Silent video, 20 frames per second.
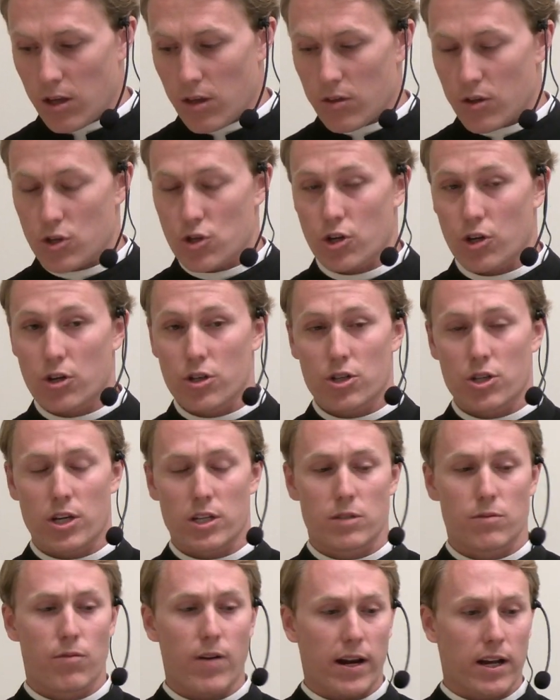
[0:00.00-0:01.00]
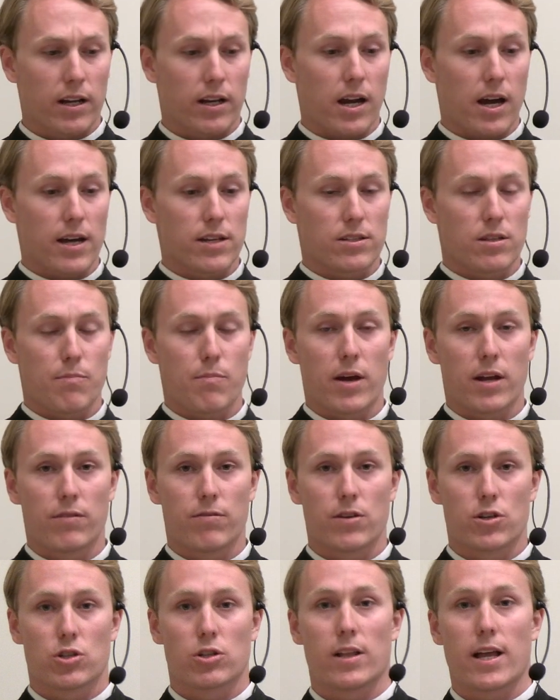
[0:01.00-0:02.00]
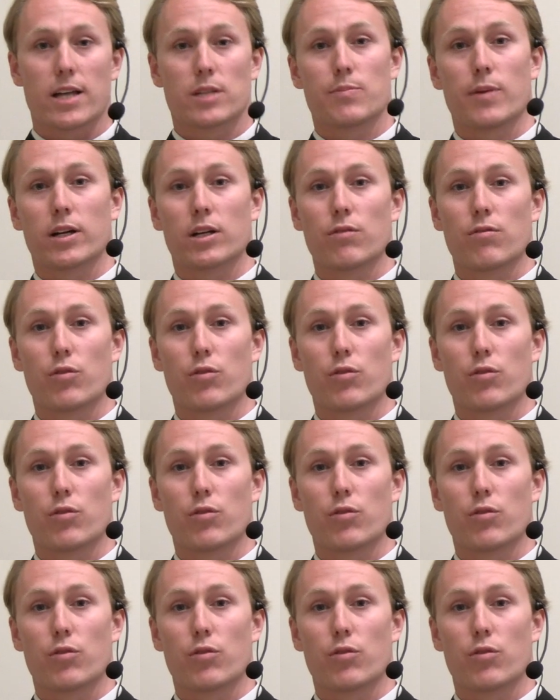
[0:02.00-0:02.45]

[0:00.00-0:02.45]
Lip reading: The Church has recognized the beneficial aspect